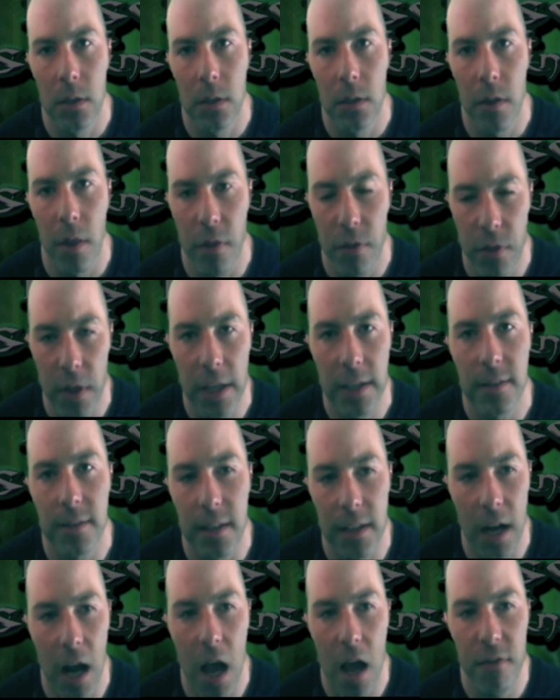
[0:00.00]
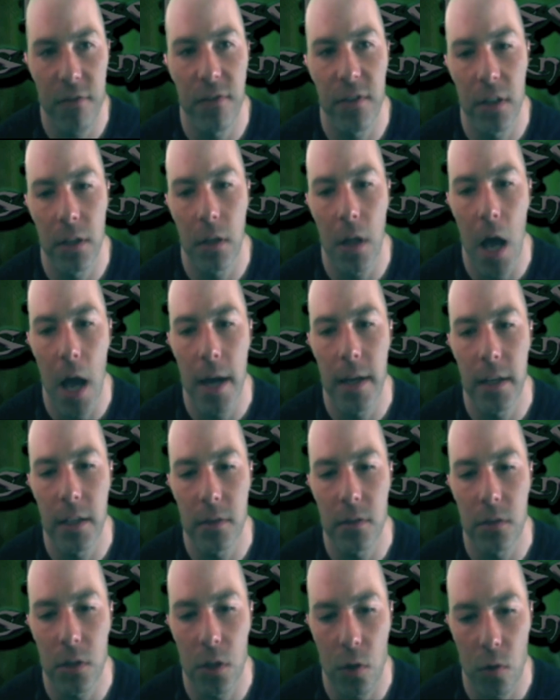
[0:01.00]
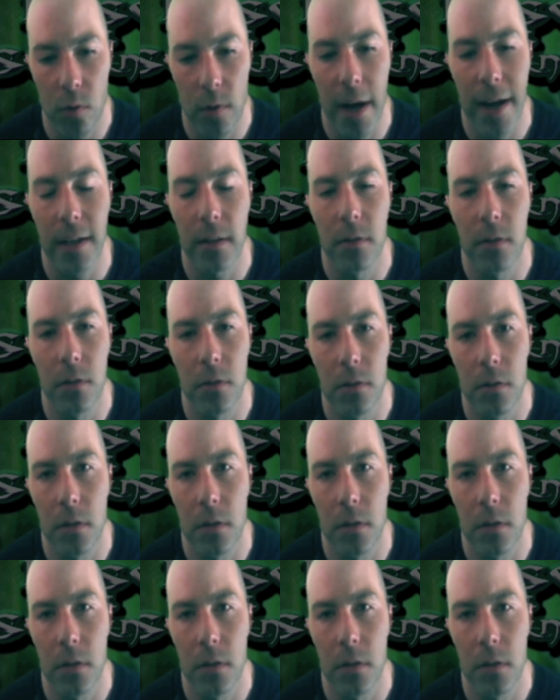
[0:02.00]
the things that I feel I need to correct